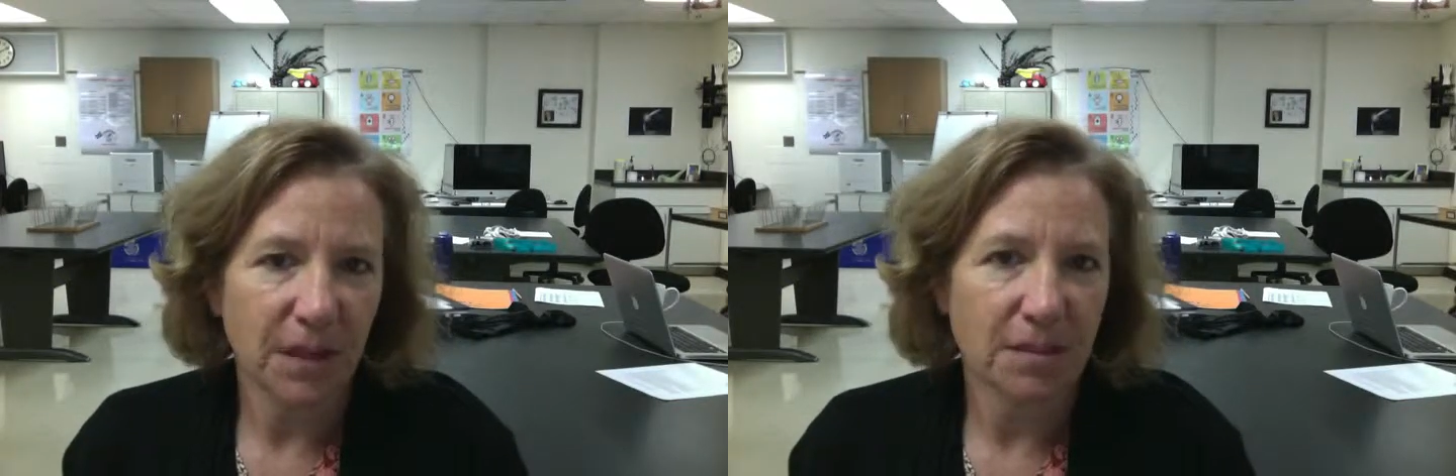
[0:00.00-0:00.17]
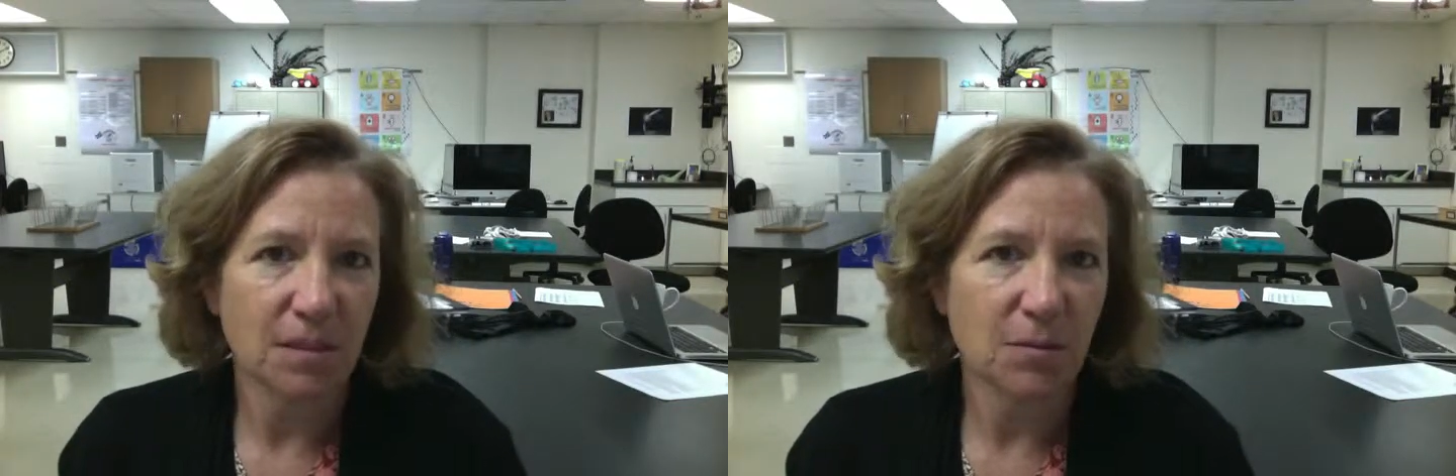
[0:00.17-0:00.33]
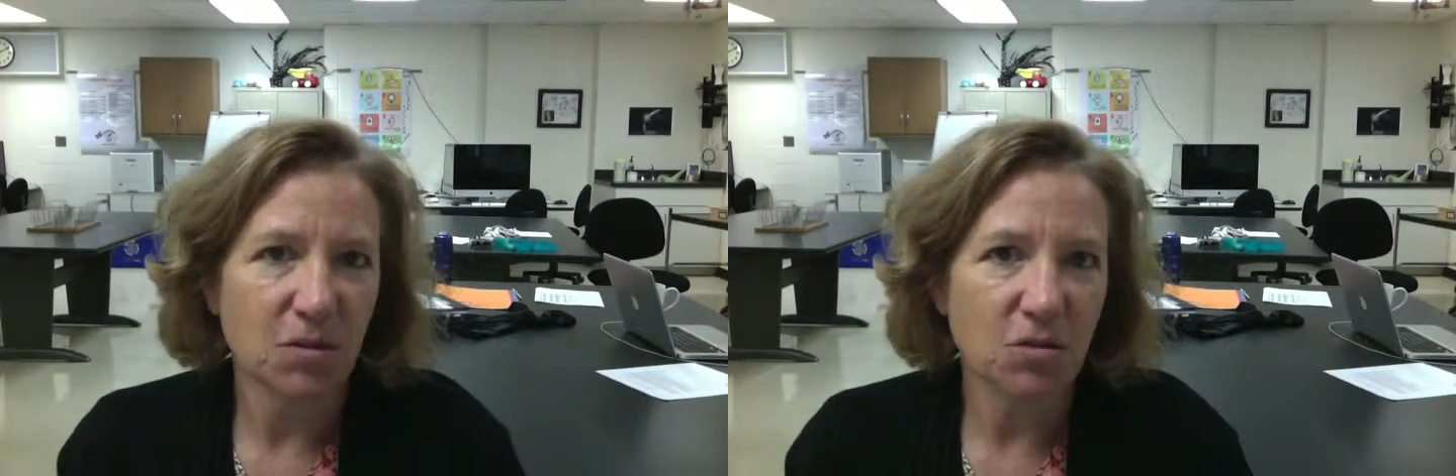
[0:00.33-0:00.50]

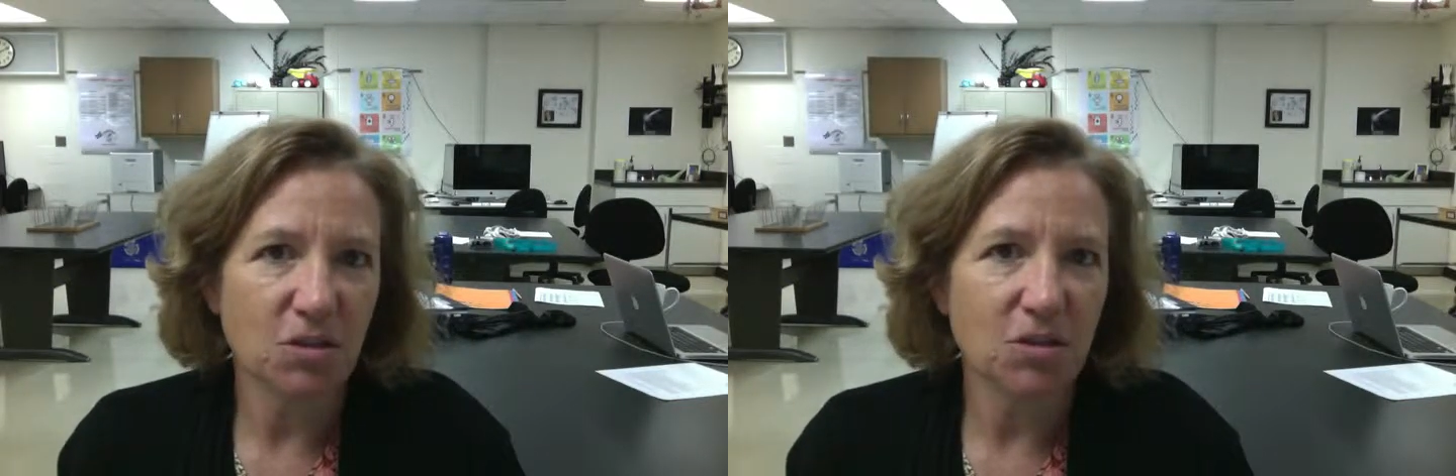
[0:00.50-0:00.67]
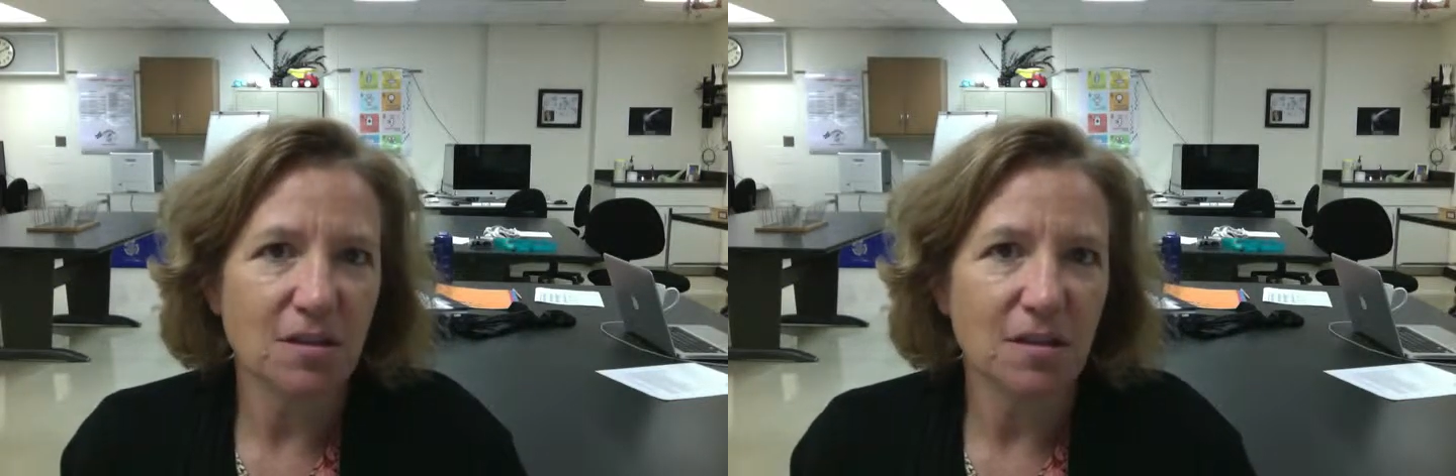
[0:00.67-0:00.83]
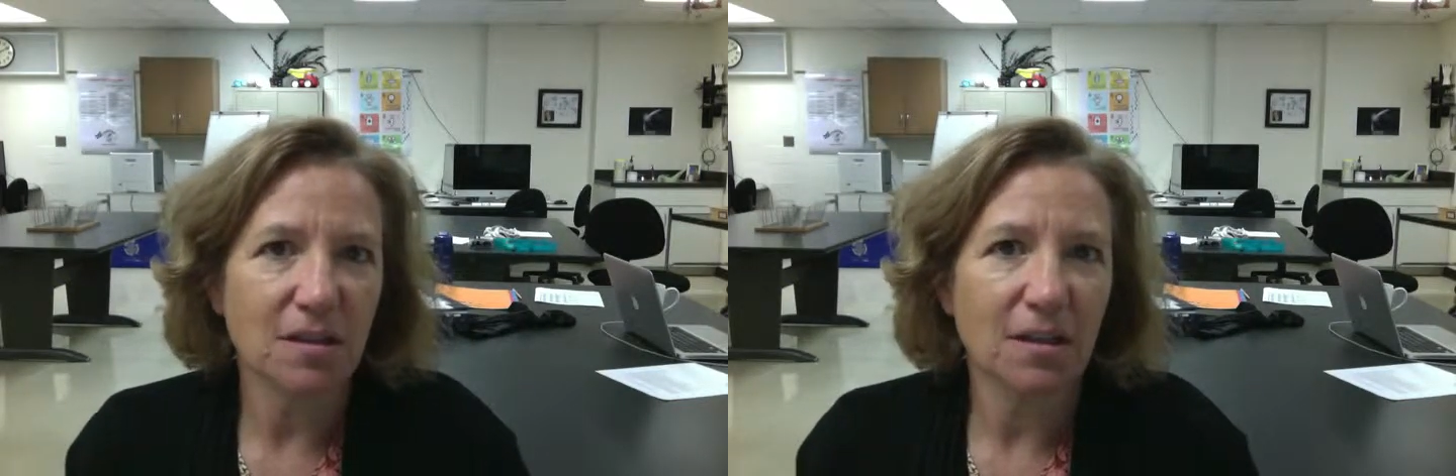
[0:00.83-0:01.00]

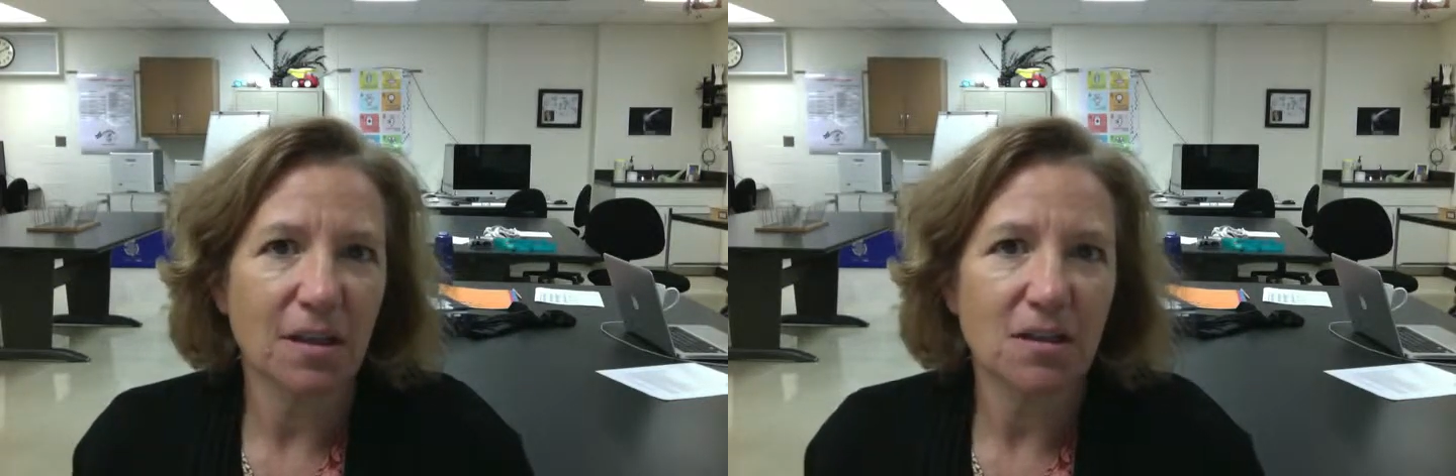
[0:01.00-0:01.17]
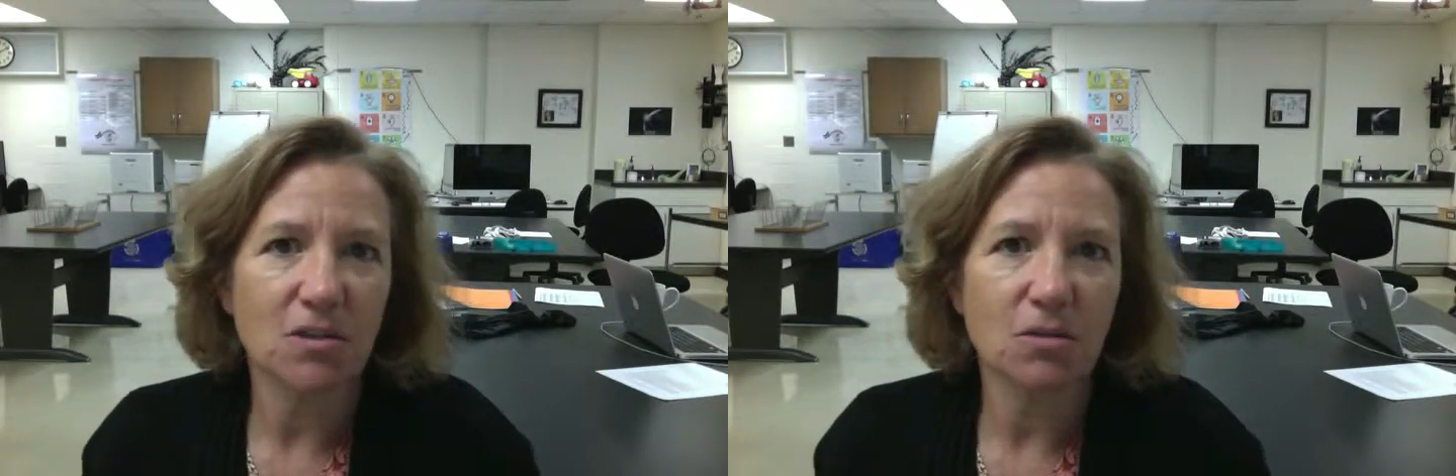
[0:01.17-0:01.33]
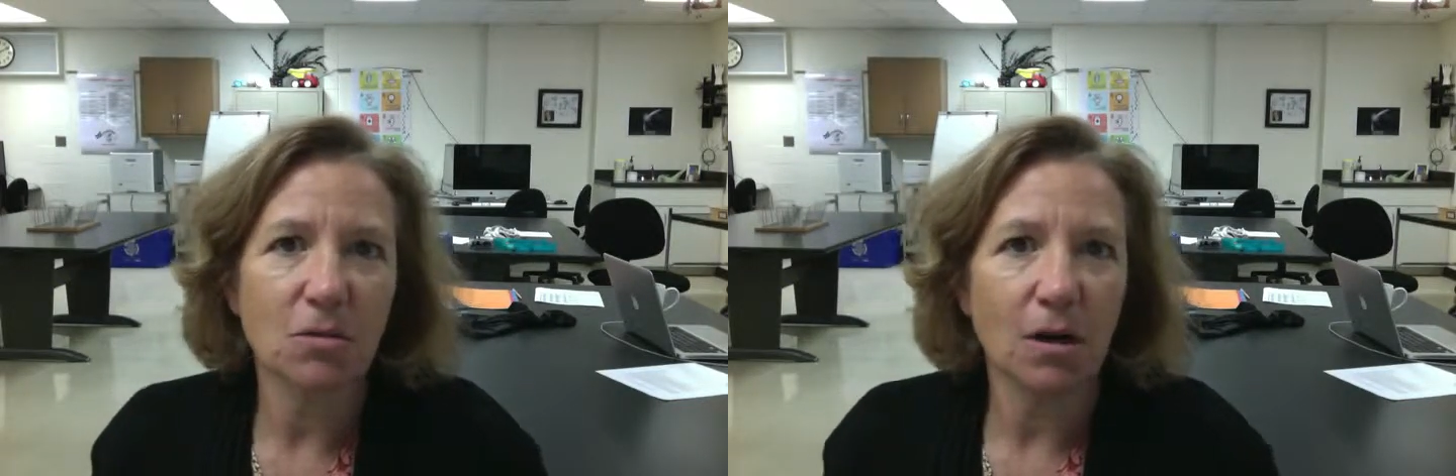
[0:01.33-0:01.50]
demonstrations that the
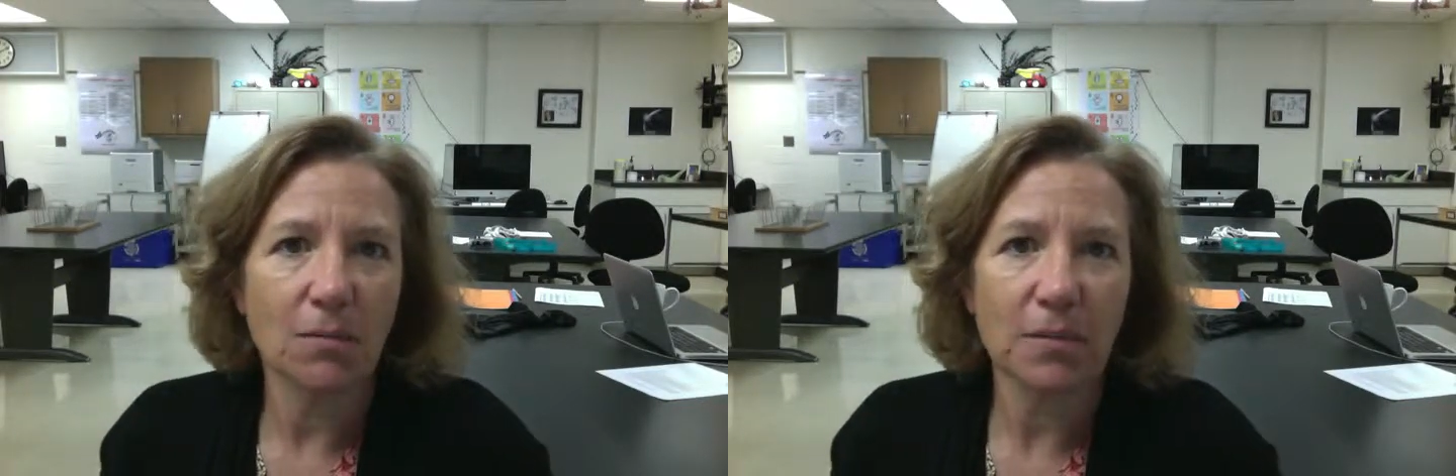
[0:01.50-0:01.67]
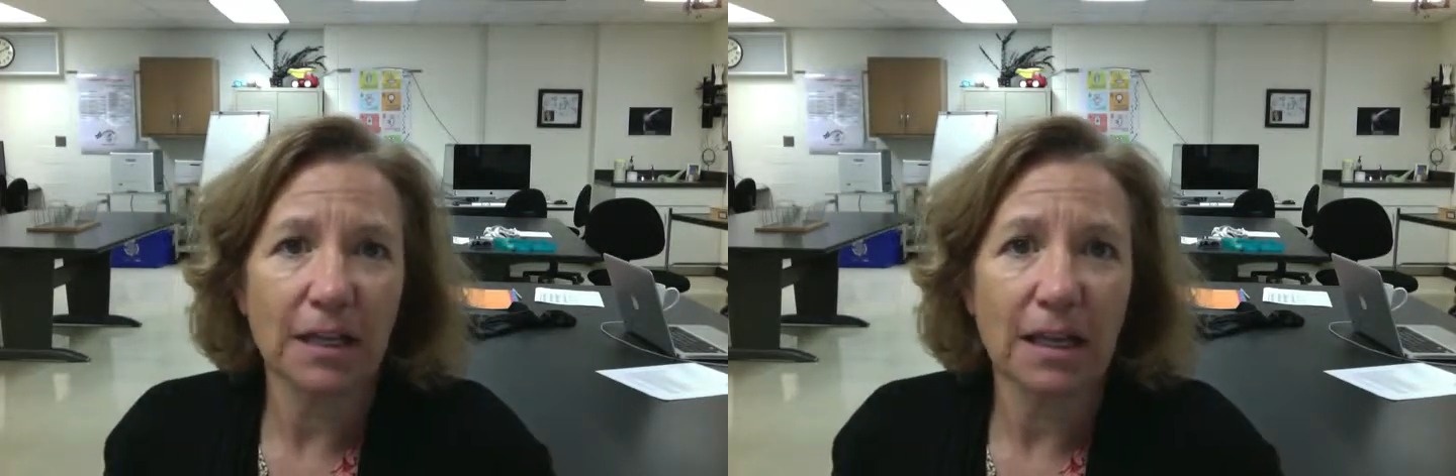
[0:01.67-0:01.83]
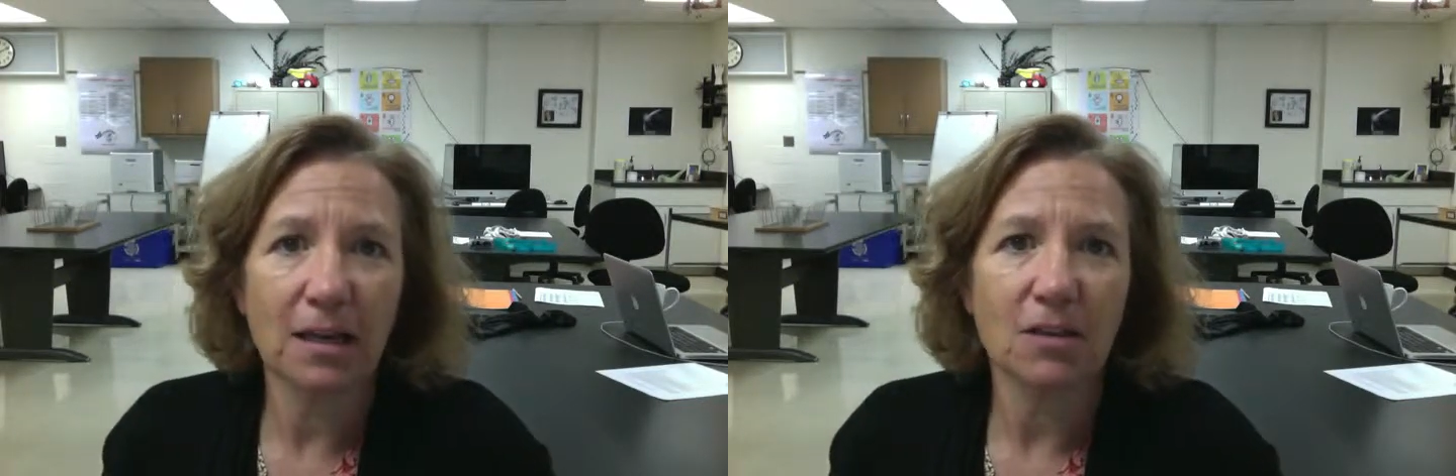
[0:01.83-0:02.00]
kids do are
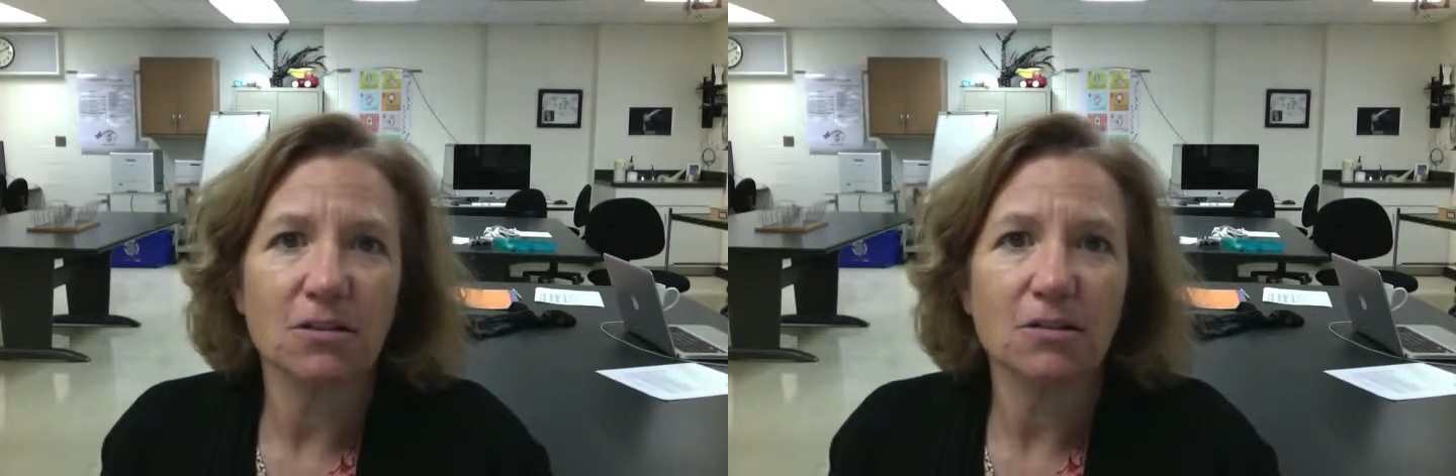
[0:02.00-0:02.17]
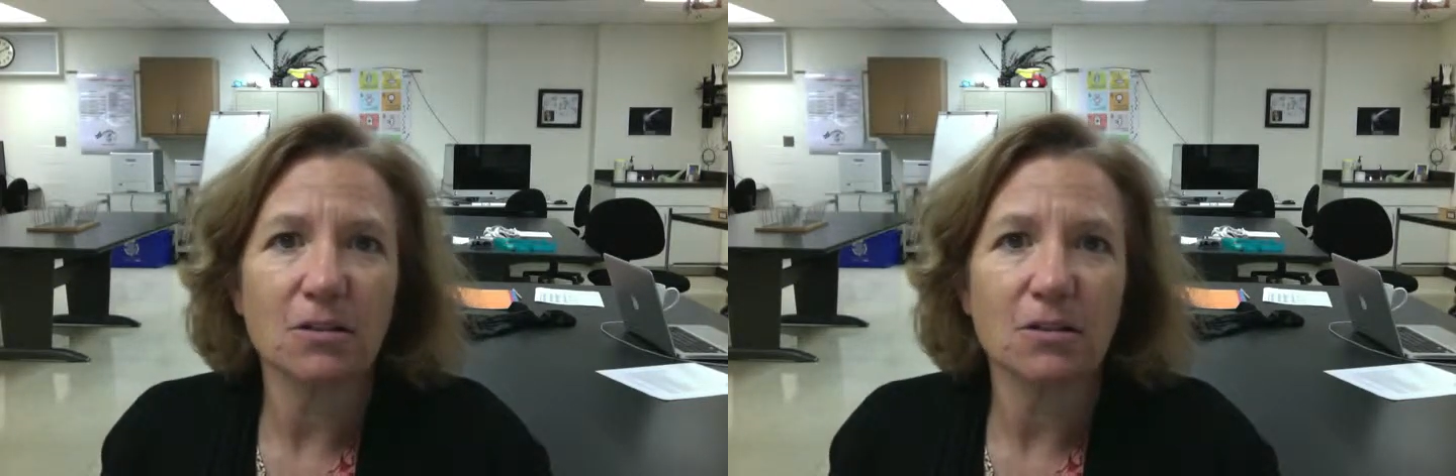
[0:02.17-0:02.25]
mechanical